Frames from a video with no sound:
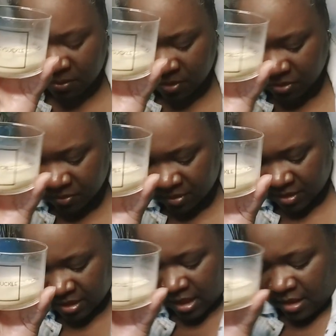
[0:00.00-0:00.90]
I went through
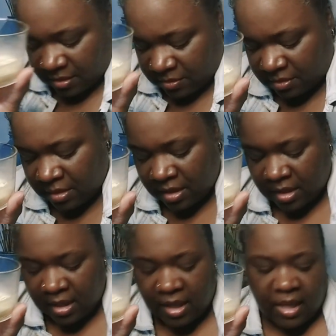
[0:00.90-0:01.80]
this candle.
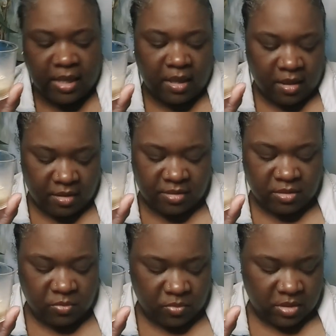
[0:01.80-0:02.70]
I
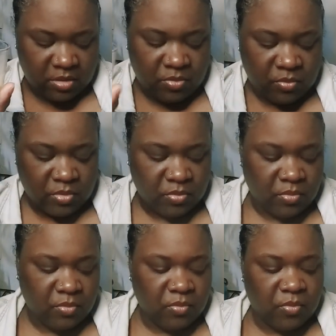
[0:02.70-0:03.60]
also went
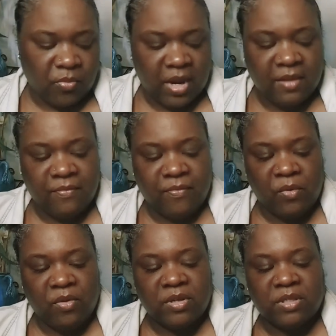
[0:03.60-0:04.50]
through
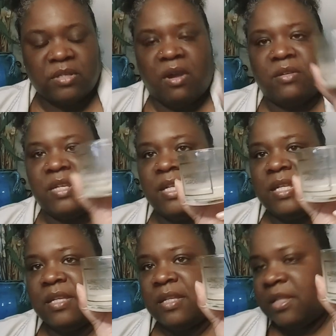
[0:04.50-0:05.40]
rainforest
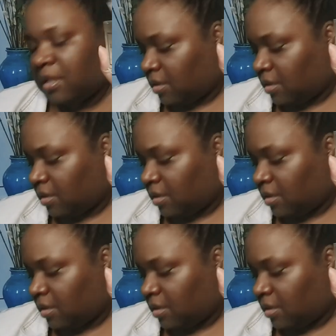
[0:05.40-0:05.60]
gardenia.